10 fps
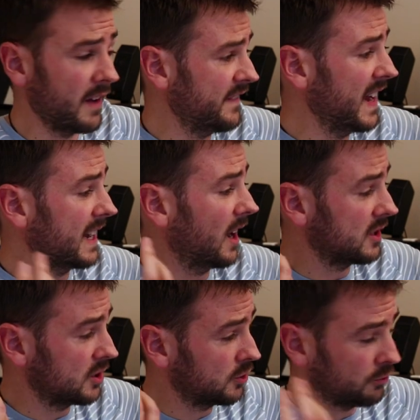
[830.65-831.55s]
I think
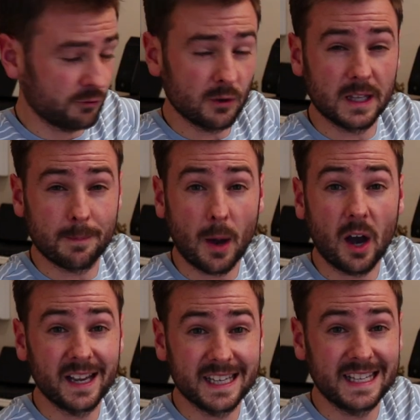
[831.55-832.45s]
I truly
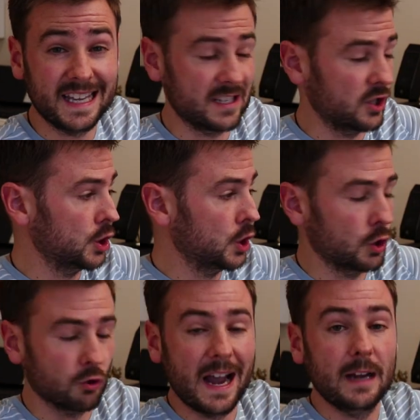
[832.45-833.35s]
pioneered
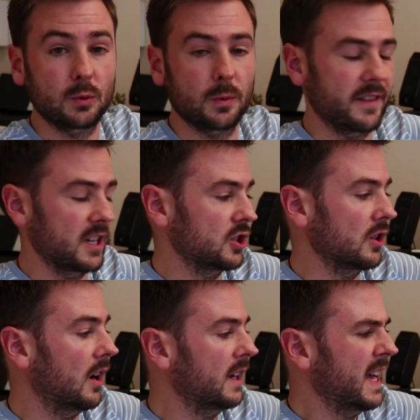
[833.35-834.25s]
new ground with this
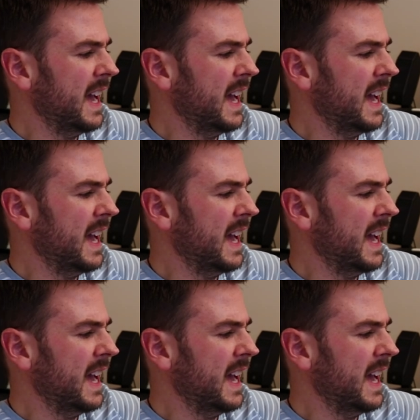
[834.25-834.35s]
shot,